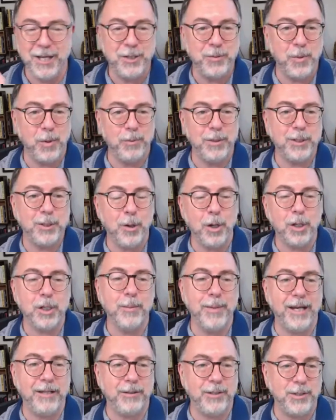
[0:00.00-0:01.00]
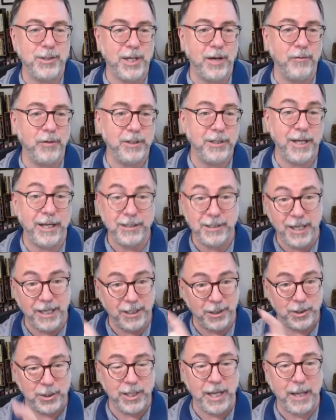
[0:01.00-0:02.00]
is when we talk about this every day,
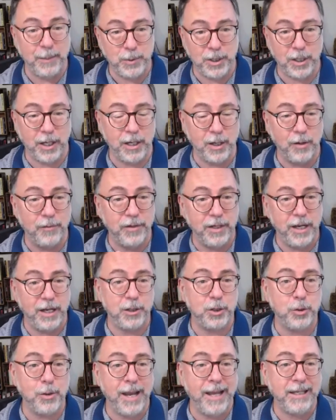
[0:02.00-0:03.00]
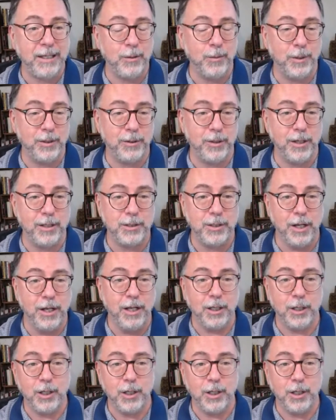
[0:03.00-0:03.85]
take a snapshot of it and track it with us,